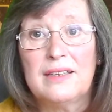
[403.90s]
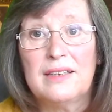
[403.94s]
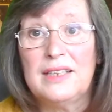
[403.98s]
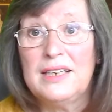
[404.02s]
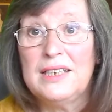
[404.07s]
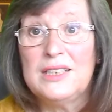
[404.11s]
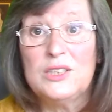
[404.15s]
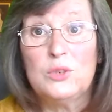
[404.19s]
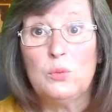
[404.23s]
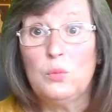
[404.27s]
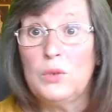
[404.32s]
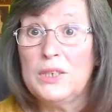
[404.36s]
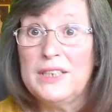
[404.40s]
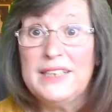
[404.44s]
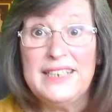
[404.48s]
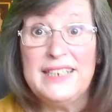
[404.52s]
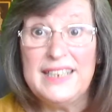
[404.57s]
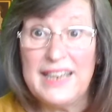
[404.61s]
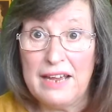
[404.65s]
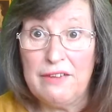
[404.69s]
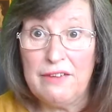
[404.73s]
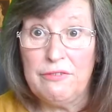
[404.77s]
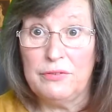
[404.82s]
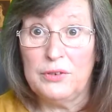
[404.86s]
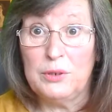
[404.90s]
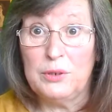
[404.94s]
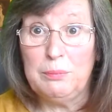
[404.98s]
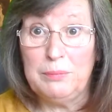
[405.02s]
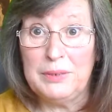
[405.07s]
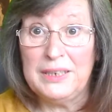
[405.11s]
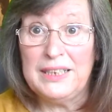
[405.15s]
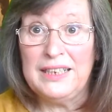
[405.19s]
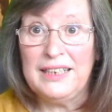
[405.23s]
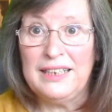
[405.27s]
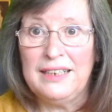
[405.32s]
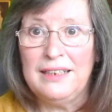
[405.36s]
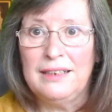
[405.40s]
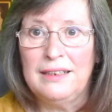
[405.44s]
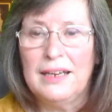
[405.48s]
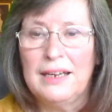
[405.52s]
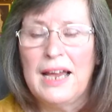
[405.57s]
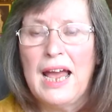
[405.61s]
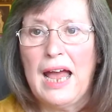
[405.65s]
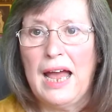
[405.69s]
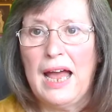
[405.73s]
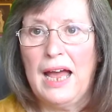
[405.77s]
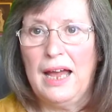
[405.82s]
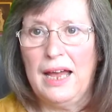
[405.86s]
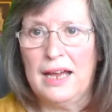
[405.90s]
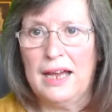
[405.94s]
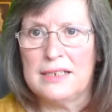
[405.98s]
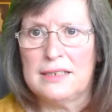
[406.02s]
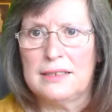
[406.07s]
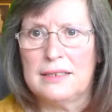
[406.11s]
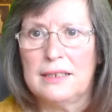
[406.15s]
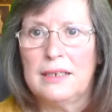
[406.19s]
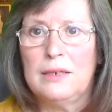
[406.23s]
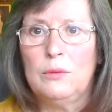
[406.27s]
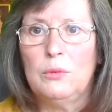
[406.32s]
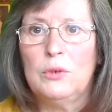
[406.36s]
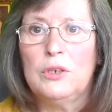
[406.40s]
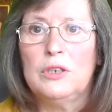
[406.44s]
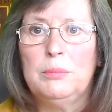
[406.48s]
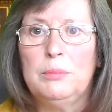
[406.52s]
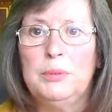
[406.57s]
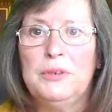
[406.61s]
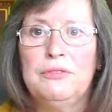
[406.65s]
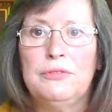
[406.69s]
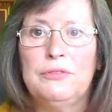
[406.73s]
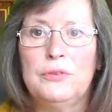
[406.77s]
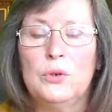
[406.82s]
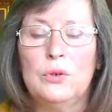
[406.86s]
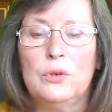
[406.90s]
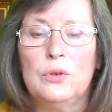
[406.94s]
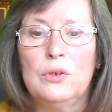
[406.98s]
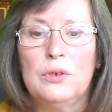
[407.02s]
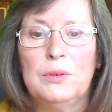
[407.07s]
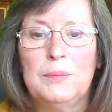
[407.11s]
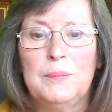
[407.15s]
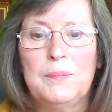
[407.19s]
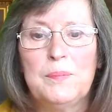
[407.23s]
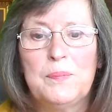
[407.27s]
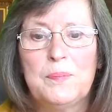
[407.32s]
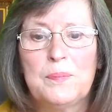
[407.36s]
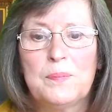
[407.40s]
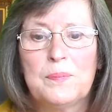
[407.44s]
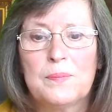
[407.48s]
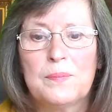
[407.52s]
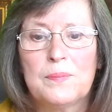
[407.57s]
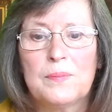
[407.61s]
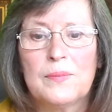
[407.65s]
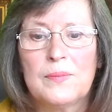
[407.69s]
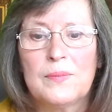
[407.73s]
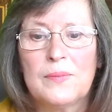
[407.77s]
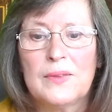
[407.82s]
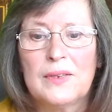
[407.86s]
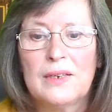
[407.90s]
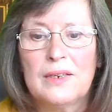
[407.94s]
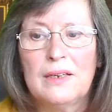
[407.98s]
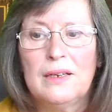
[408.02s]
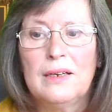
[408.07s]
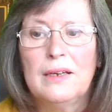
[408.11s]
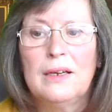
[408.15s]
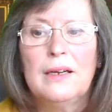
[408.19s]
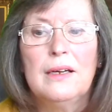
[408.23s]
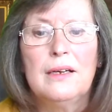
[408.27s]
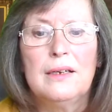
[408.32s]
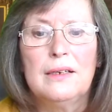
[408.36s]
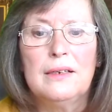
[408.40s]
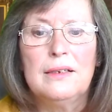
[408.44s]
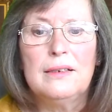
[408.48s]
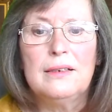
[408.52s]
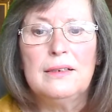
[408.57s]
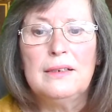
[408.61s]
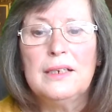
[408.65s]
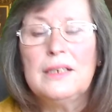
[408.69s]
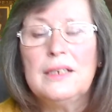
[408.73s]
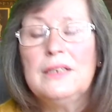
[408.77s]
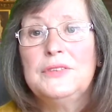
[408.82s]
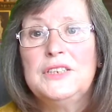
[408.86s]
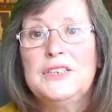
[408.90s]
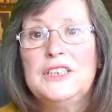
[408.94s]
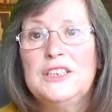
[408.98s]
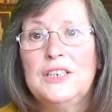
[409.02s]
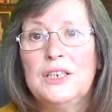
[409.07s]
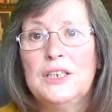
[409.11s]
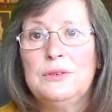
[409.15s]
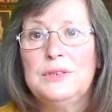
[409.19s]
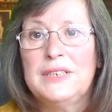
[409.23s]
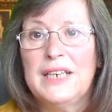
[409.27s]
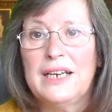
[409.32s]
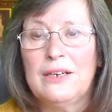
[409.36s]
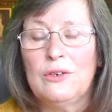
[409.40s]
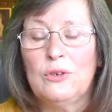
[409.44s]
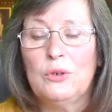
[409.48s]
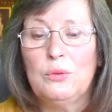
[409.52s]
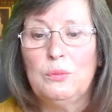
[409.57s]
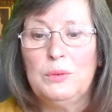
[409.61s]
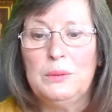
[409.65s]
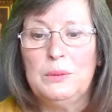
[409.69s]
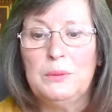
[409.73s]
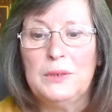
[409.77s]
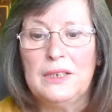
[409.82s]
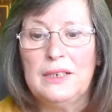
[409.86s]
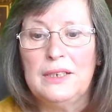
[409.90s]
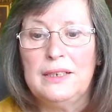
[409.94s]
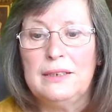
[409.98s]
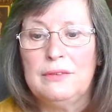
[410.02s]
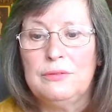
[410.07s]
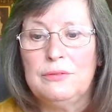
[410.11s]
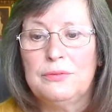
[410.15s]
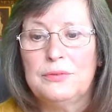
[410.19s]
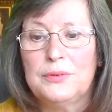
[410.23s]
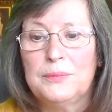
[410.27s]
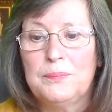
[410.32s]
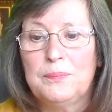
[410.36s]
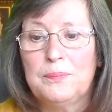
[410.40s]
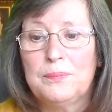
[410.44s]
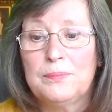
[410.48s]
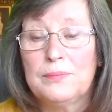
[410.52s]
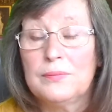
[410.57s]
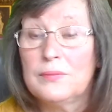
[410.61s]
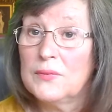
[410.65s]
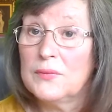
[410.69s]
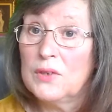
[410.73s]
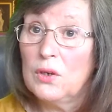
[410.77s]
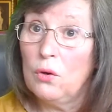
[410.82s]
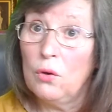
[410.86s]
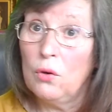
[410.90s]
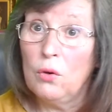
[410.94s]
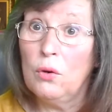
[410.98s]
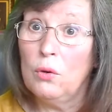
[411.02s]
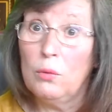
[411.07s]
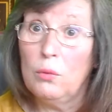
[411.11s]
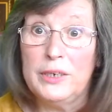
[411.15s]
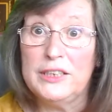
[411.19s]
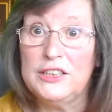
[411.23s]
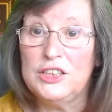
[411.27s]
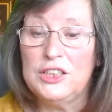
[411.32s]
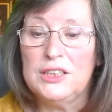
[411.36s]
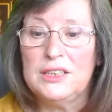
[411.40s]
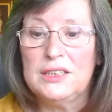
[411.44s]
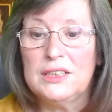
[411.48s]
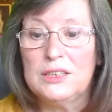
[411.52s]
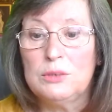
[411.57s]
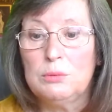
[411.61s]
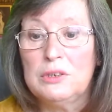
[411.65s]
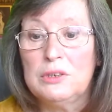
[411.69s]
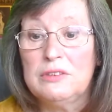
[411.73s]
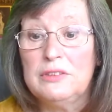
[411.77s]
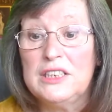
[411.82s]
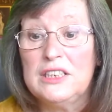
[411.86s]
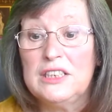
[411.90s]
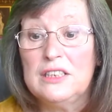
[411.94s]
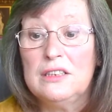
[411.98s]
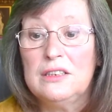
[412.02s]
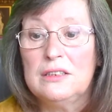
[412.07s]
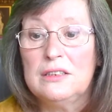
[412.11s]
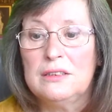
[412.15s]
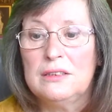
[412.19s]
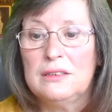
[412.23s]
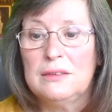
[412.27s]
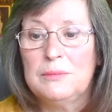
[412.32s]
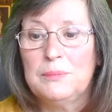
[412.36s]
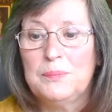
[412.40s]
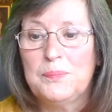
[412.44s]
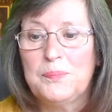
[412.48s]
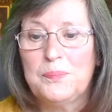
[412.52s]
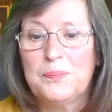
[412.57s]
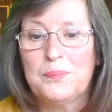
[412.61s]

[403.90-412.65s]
Things will never be as they were before. None of us knows how long we will live or when Jesus will return.